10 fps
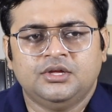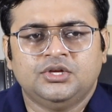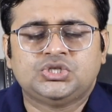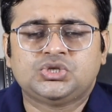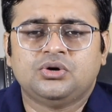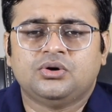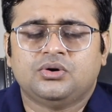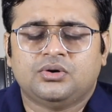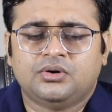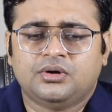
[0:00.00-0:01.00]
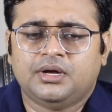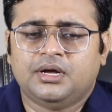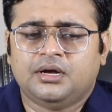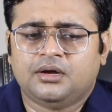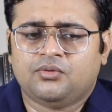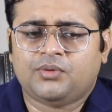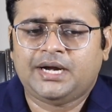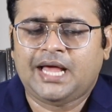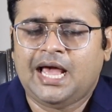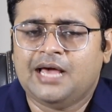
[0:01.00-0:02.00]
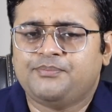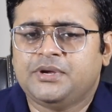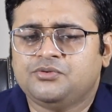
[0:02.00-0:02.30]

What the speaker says: So what happened